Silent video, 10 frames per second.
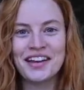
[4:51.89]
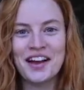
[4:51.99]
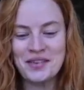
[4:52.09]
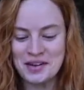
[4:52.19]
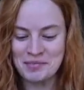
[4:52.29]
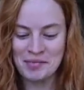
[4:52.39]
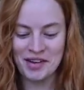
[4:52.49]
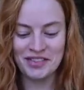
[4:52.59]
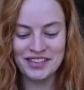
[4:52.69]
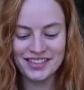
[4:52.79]
I'm eating my
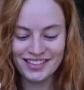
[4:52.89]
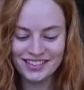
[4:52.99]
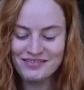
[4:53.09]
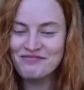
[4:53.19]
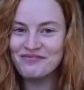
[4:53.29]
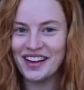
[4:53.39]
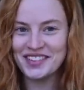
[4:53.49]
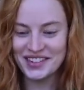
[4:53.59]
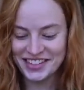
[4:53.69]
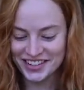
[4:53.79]
puffins.
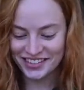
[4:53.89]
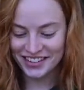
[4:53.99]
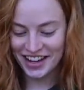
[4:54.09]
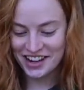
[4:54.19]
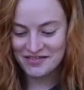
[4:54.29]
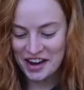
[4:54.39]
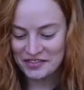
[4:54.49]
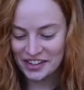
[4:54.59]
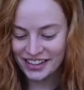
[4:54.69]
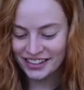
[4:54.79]
Best way to start the day, in my
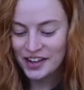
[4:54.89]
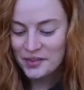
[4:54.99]
opinion.